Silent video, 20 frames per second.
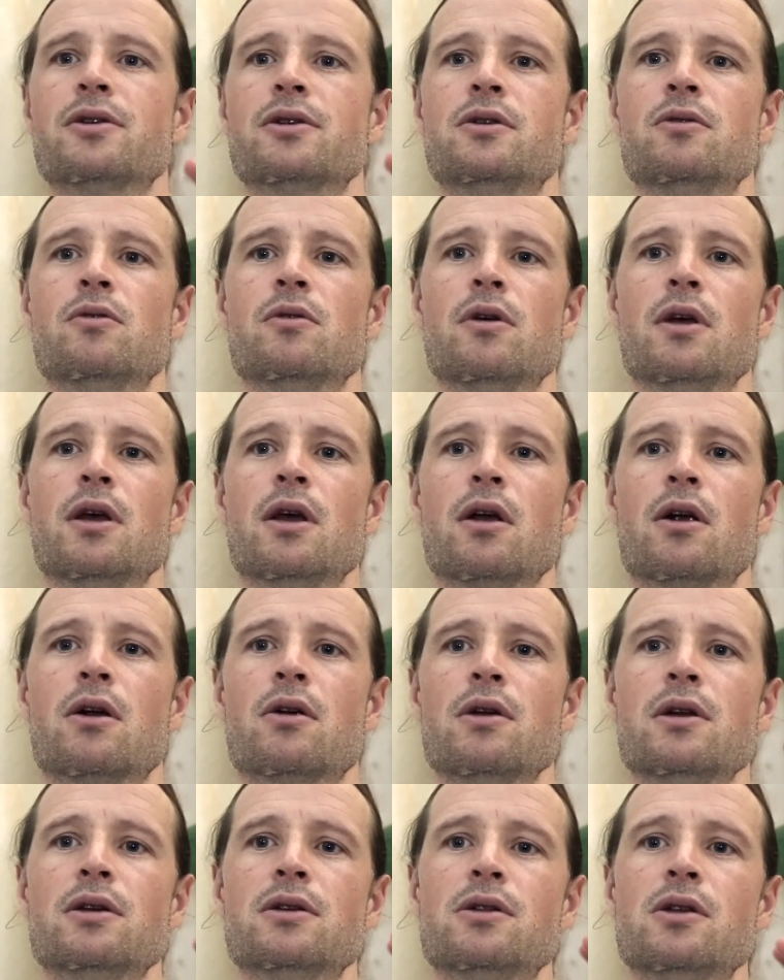us to
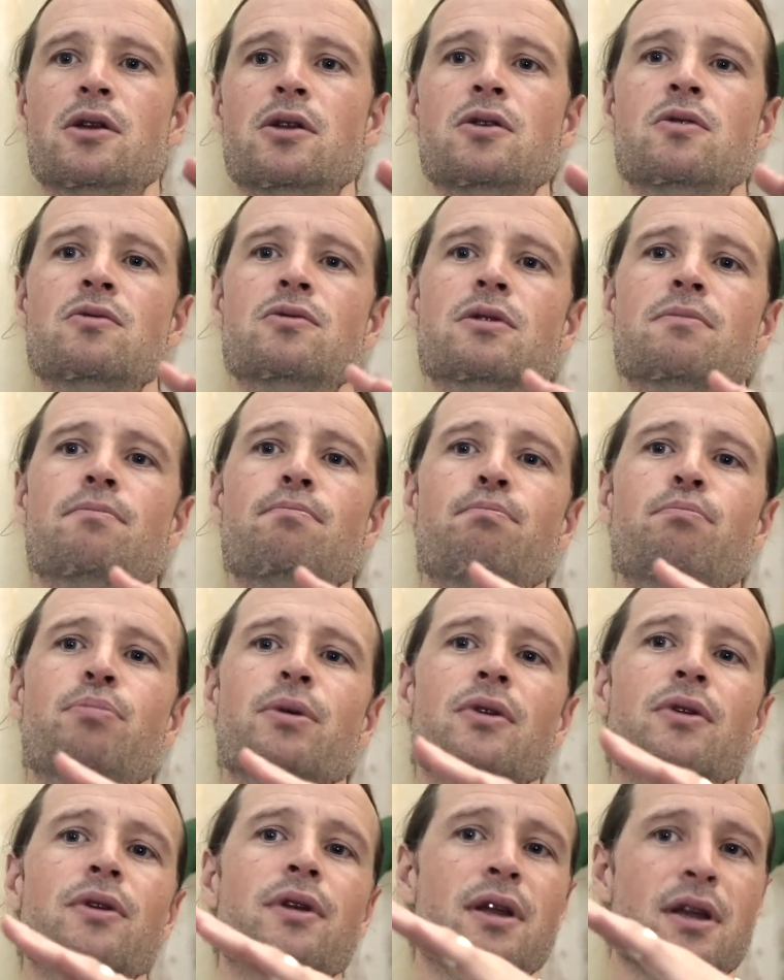increase the
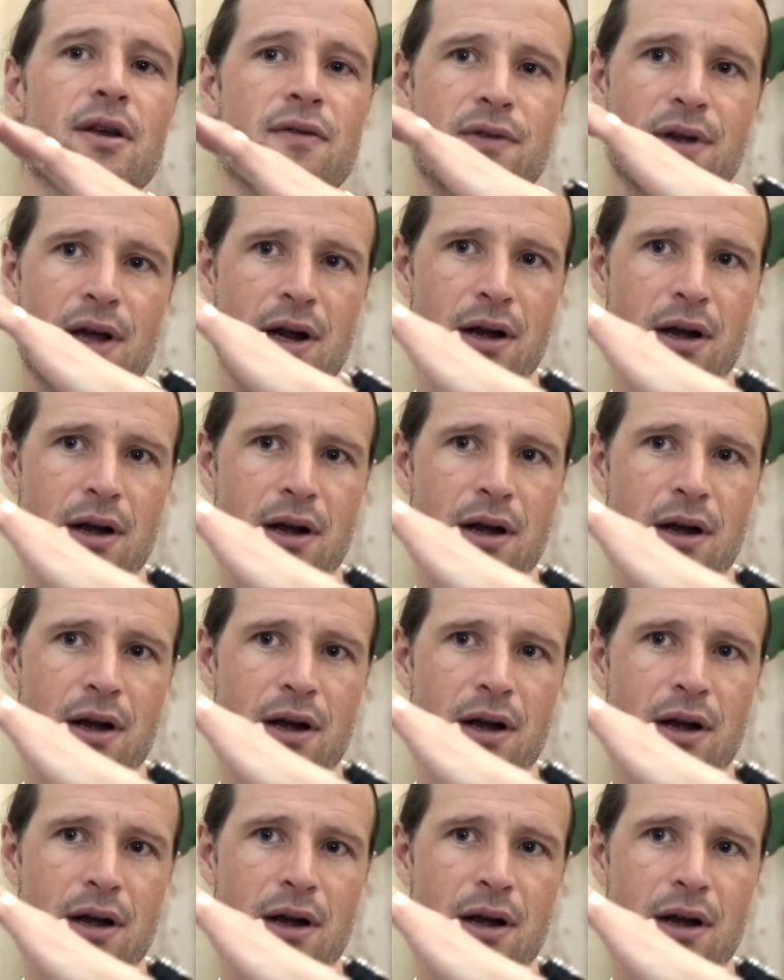usability of